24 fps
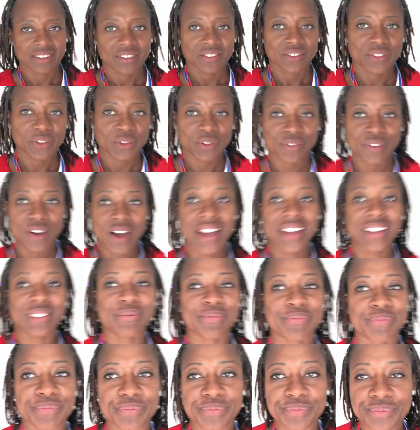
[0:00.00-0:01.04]
I feel fine.
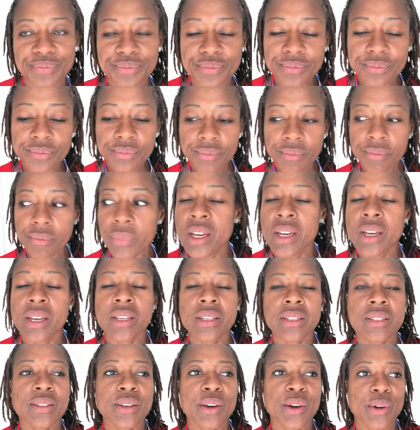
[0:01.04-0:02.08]

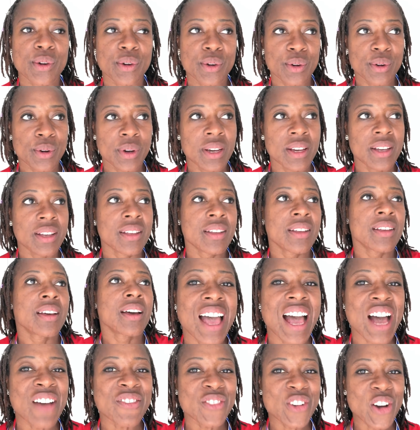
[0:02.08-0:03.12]
So
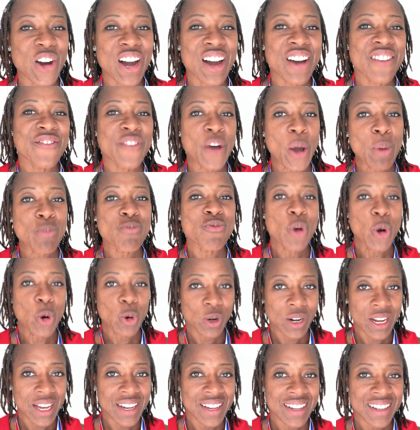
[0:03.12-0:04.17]
I've got a foam
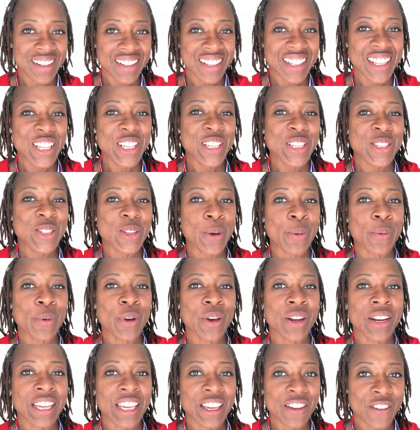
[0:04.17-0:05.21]
roller, so I'm
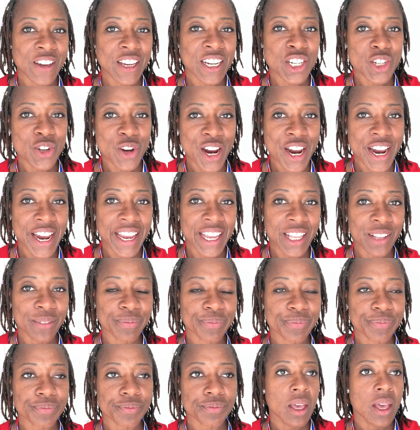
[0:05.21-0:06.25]
gonna give it a try.
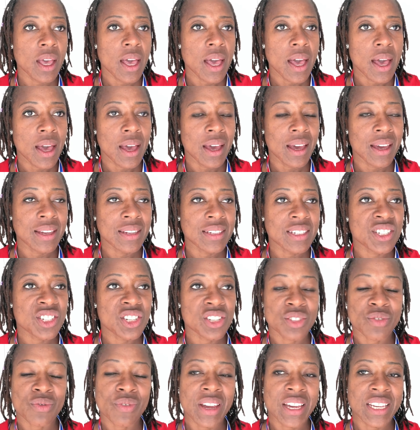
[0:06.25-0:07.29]
And
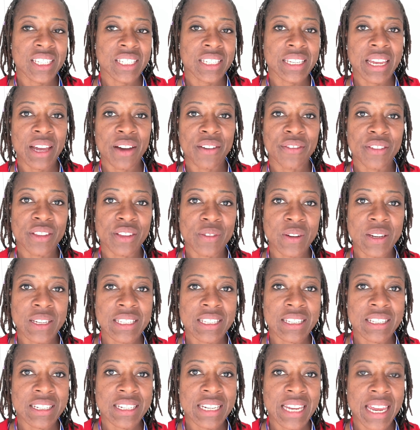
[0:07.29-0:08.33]
just rest now for the
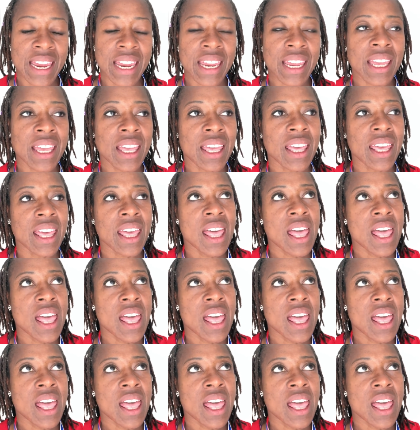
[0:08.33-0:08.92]
rest of the day